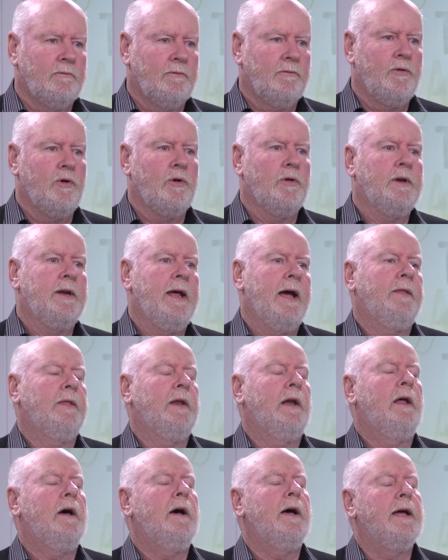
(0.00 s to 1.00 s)
further down the
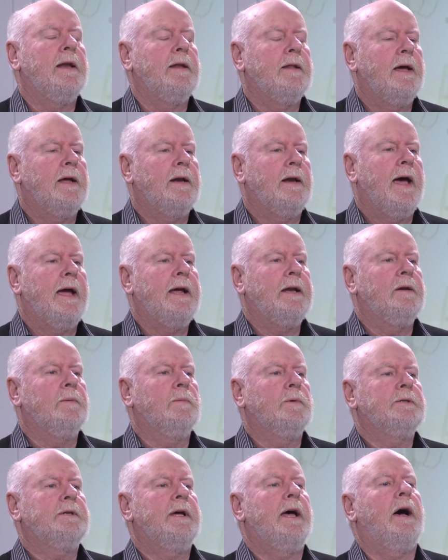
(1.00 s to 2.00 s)
line that Hayden
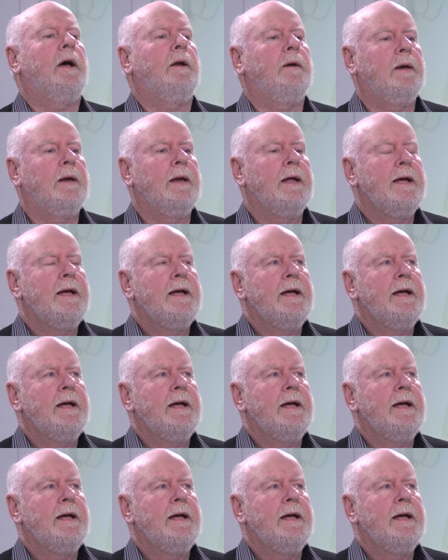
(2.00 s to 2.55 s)
was out, and